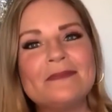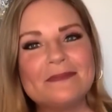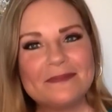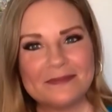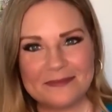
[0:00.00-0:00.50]

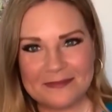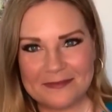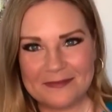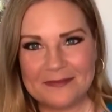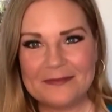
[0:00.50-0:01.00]

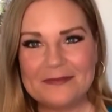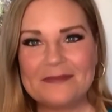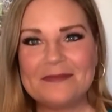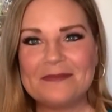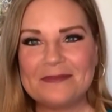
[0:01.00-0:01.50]

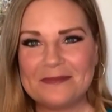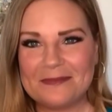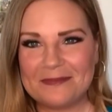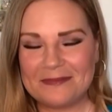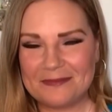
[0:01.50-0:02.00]

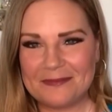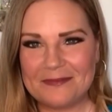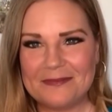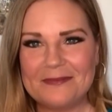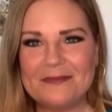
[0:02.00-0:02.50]

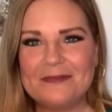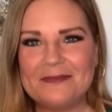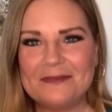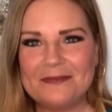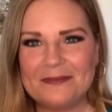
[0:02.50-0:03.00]

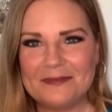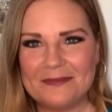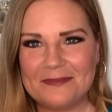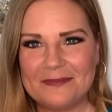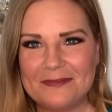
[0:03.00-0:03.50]

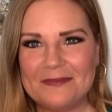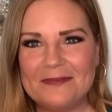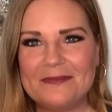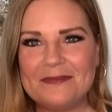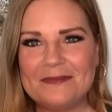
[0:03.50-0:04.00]

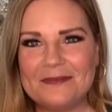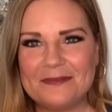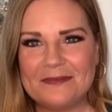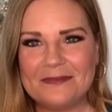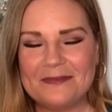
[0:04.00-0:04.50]

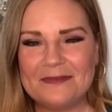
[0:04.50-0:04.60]
[no speech]